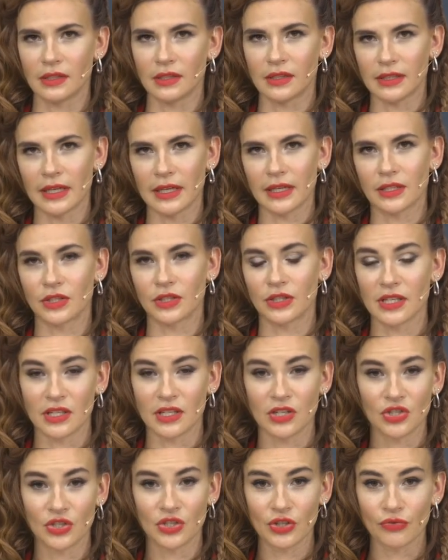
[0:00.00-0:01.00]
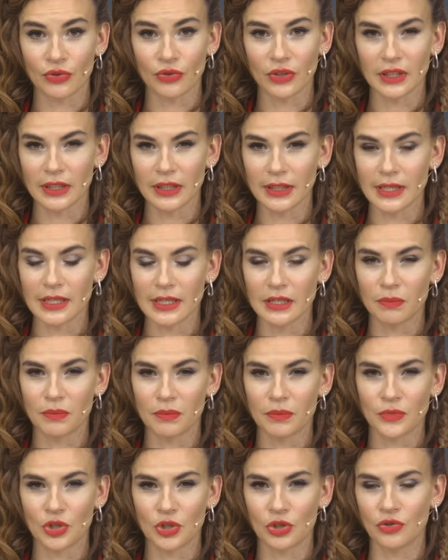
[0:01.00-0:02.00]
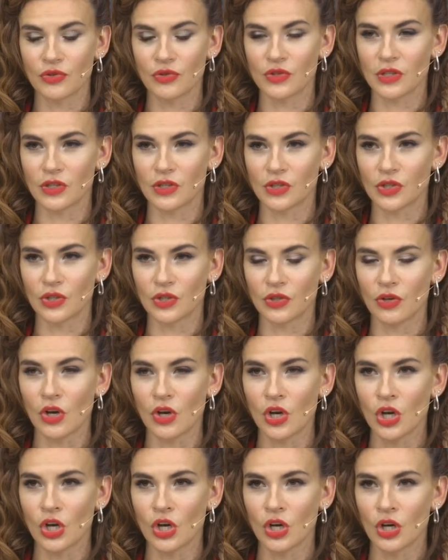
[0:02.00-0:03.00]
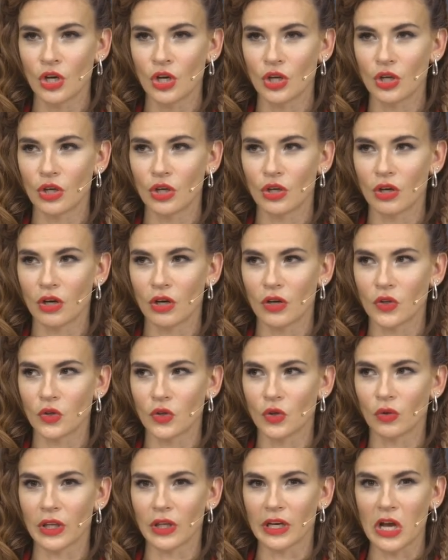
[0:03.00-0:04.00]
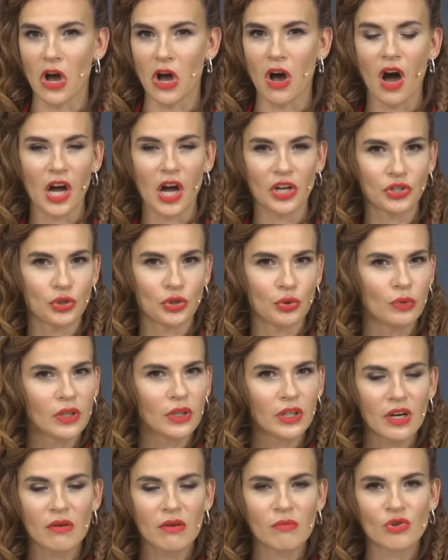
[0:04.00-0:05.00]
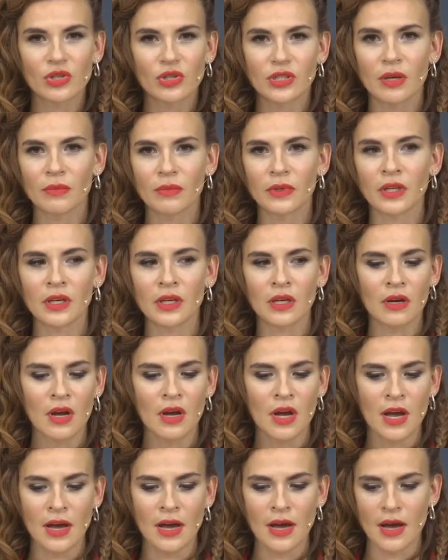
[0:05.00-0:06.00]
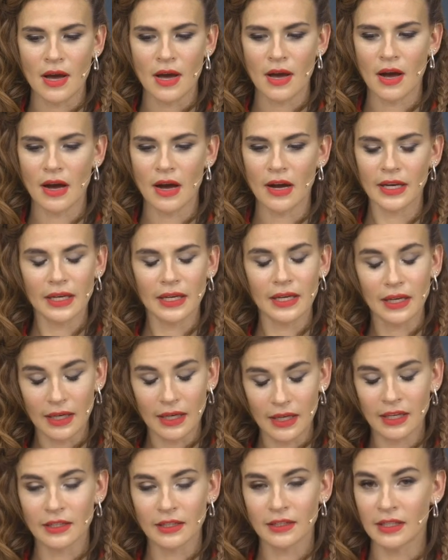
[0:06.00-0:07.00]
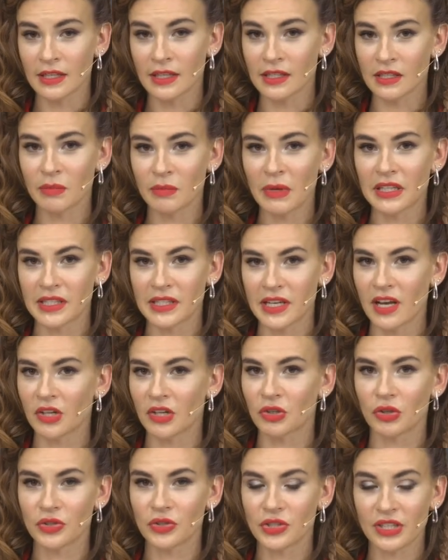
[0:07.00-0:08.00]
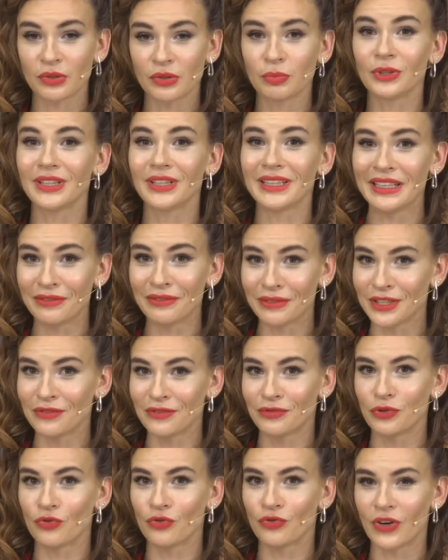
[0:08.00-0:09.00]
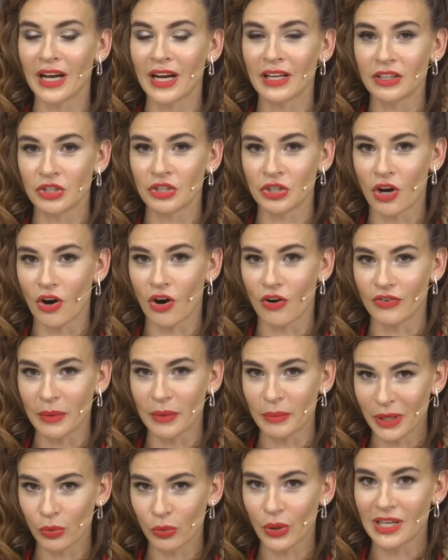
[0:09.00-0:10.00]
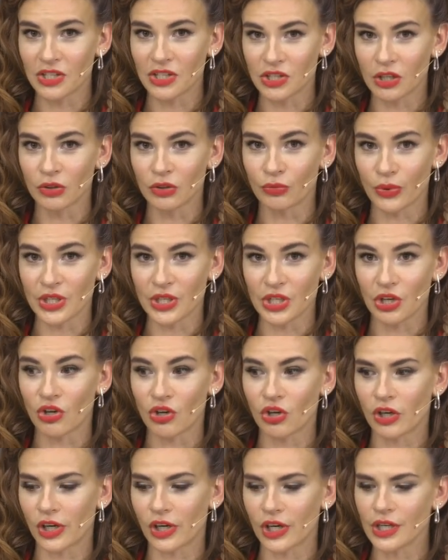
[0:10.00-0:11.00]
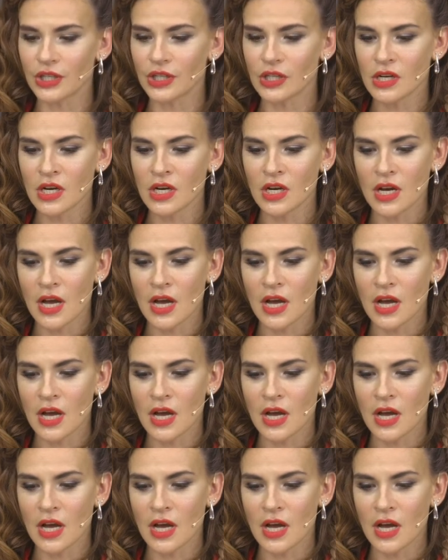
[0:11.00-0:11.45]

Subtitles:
It's like does it differently. It turns into like a hot chewing gum or something. It does smell terrible even if you file it off. I mean, when it's already hard.